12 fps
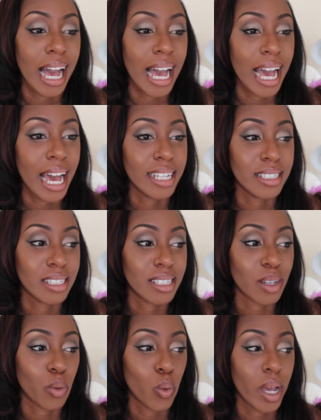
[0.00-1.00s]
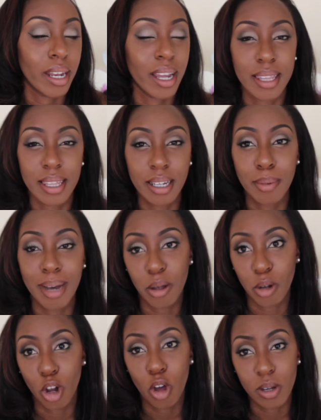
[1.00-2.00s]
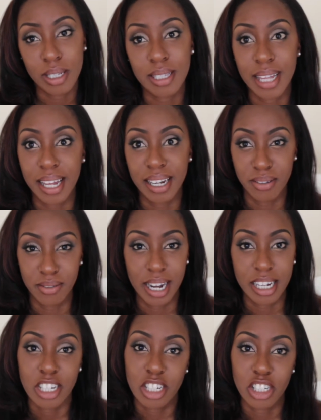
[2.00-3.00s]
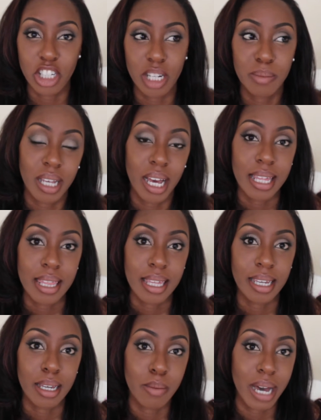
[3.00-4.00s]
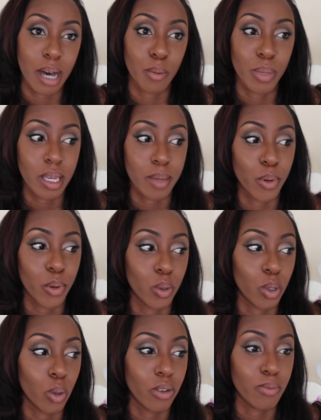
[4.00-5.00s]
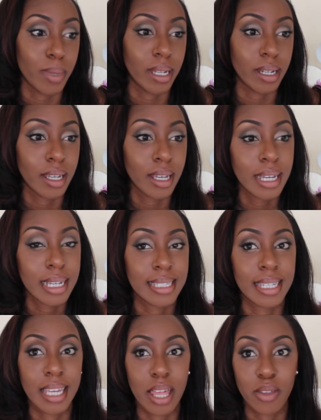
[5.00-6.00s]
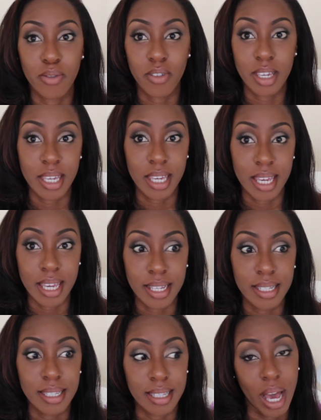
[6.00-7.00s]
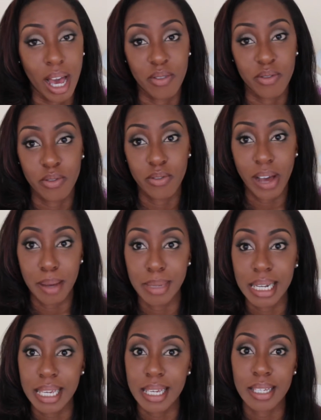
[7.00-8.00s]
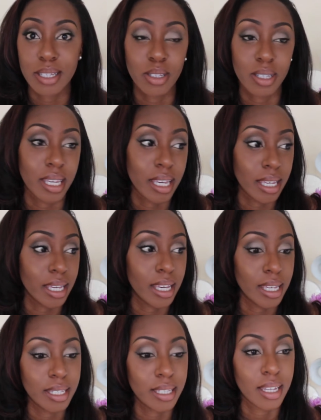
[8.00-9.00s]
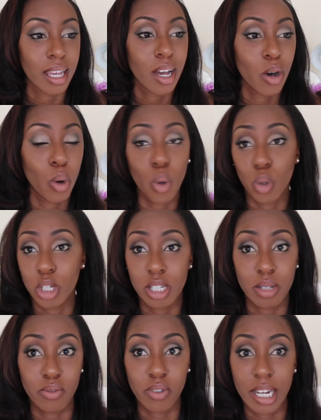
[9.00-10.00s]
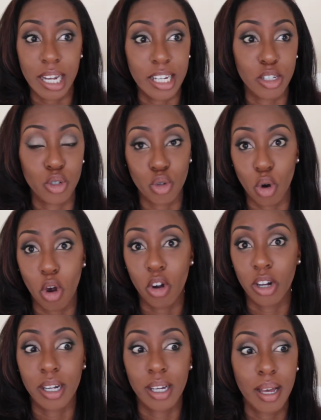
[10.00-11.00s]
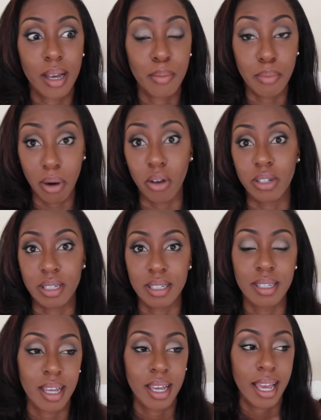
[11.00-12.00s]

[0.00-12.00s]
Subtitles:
And when I think about long-standing relationships, I think about people who have been together for years, who have families, kids, or just a really strong bond.